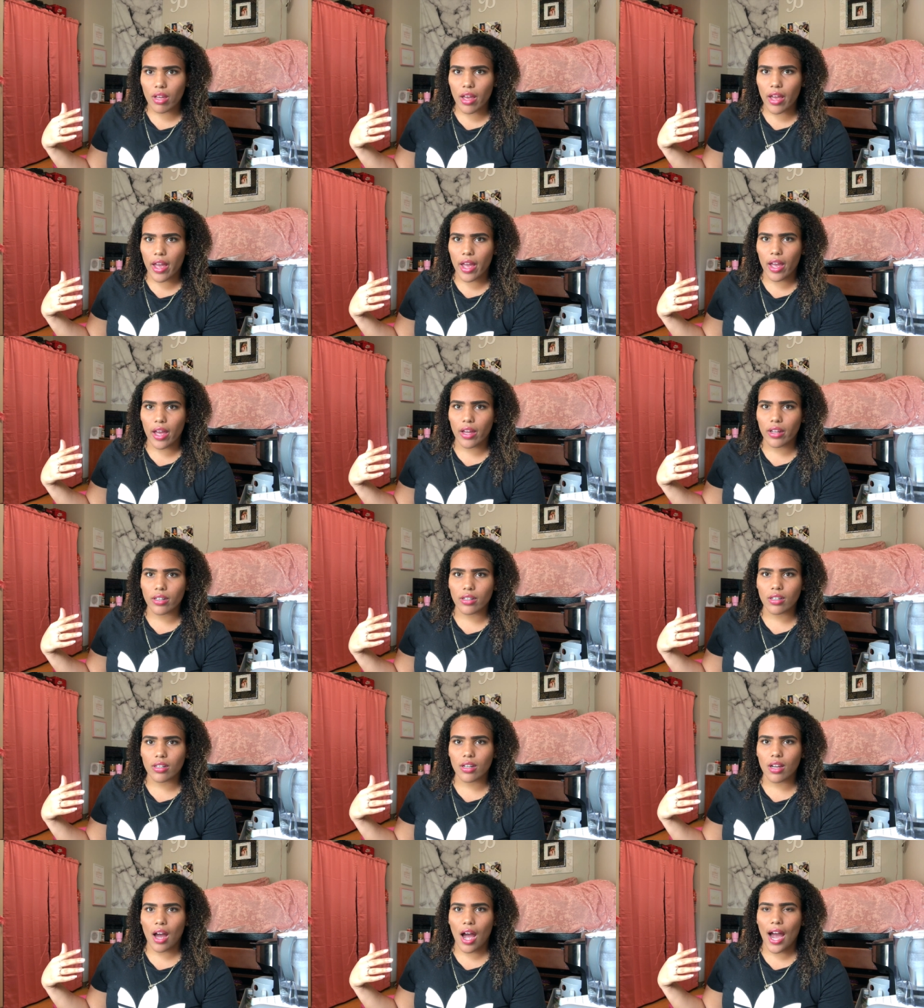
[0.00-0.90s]

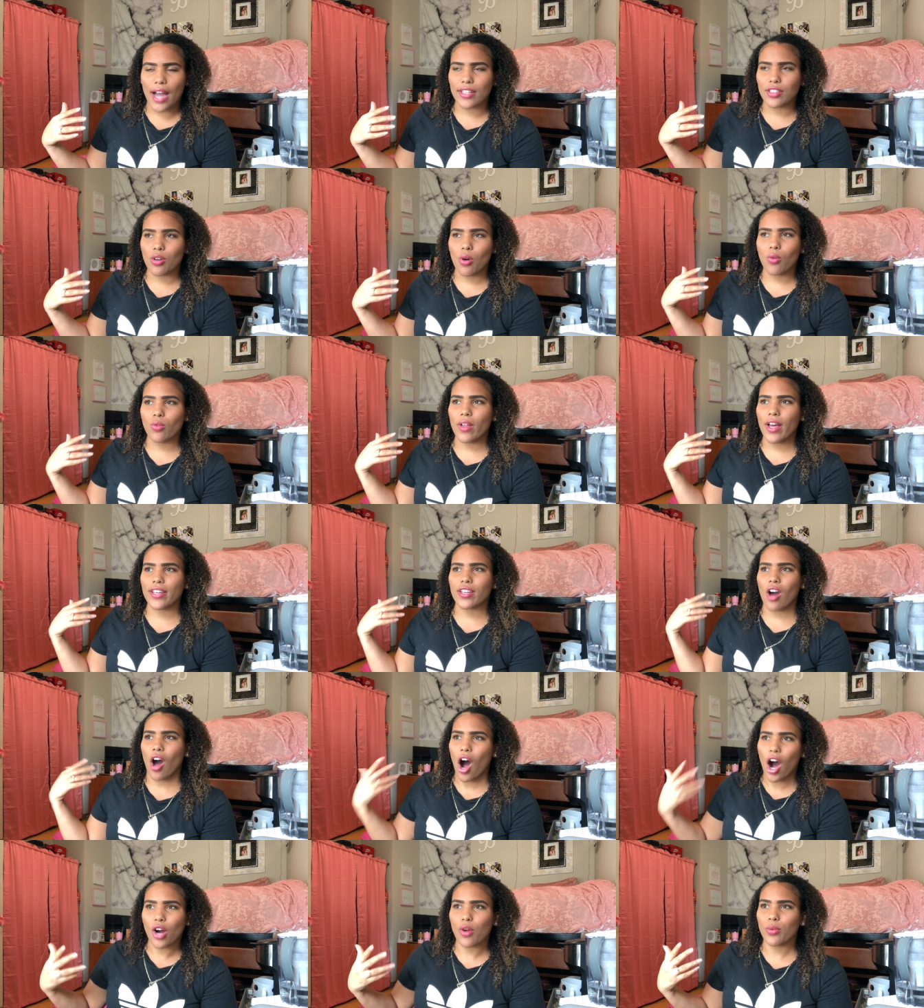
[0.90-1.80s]
and I don't
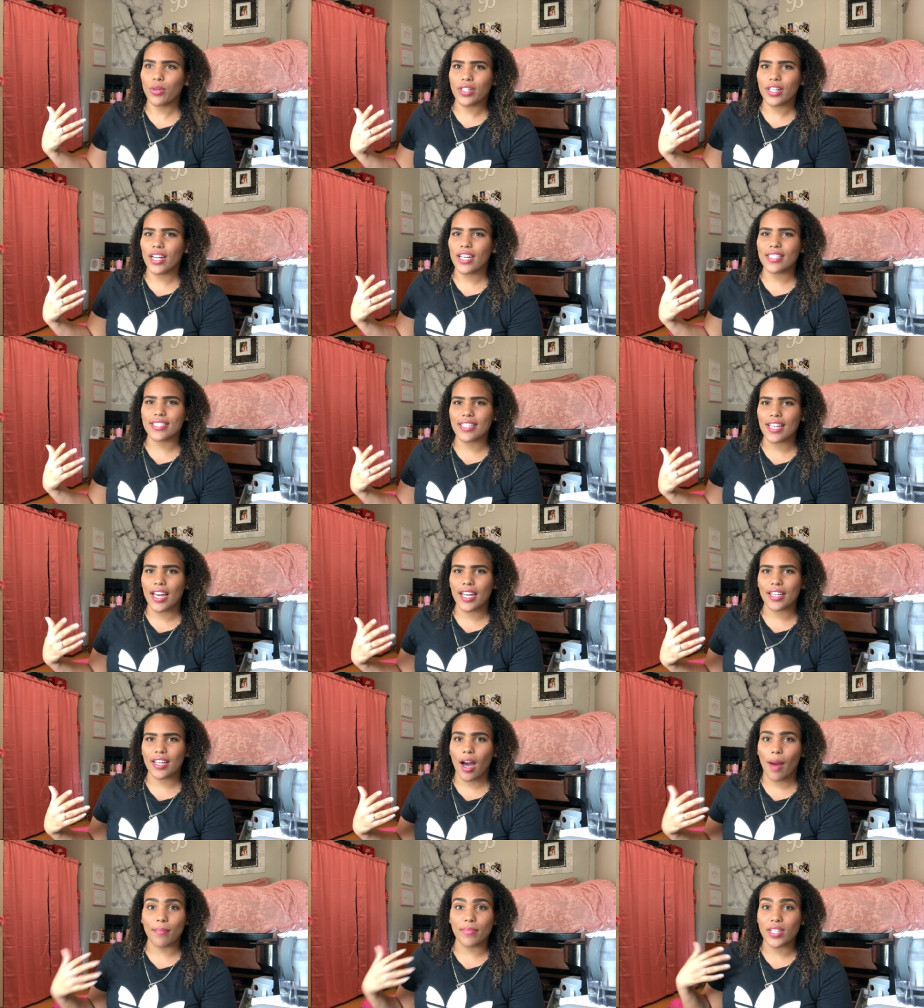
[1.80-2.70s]
like awkwardness.
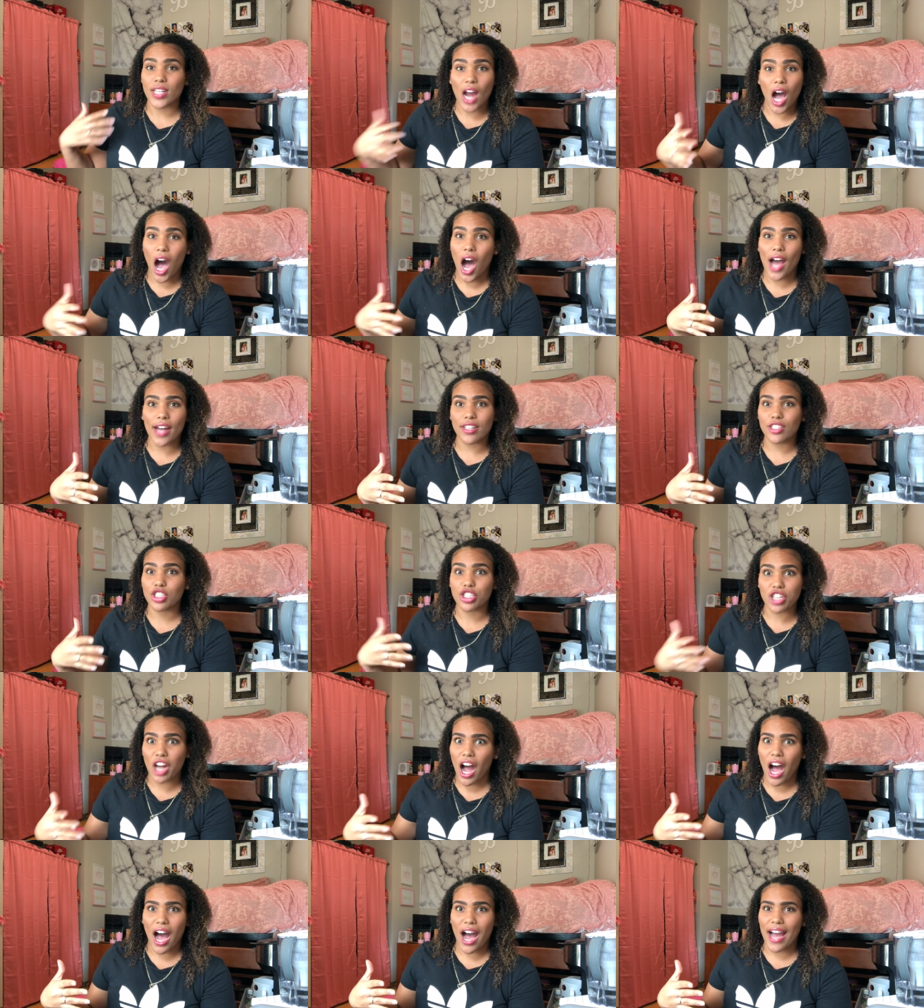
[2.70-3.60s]
Like I'm not
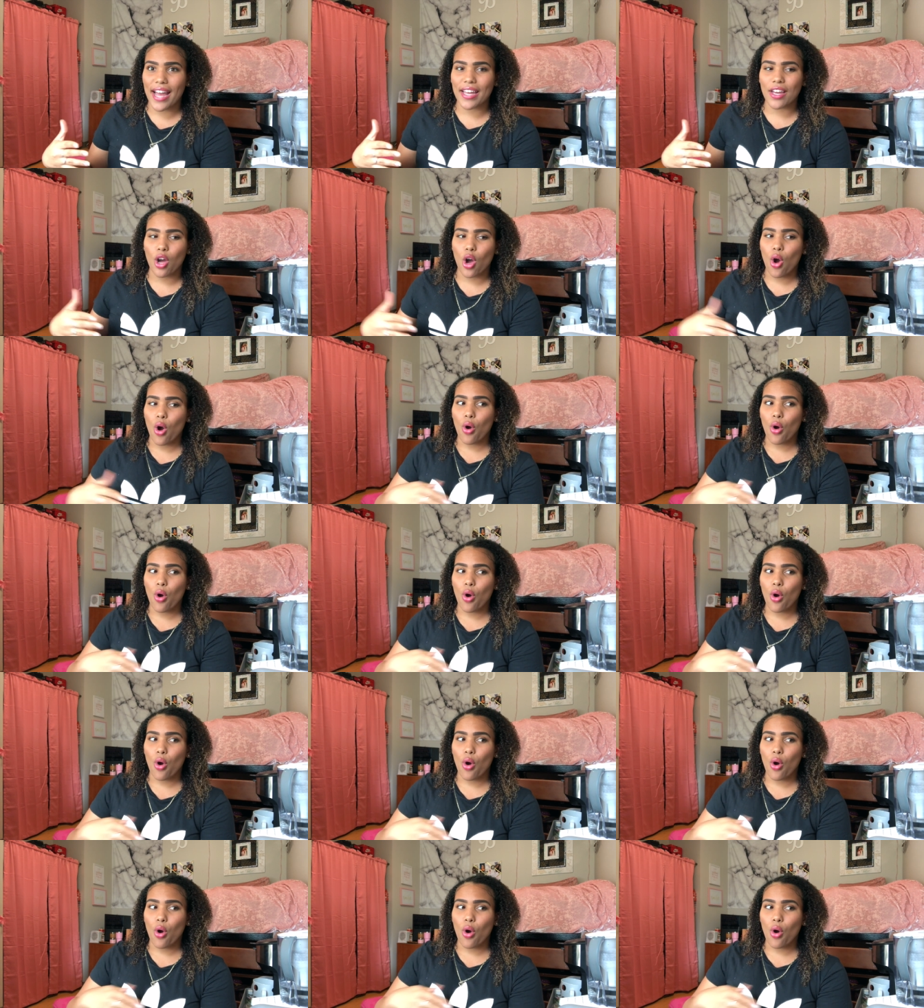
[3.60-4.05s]
shy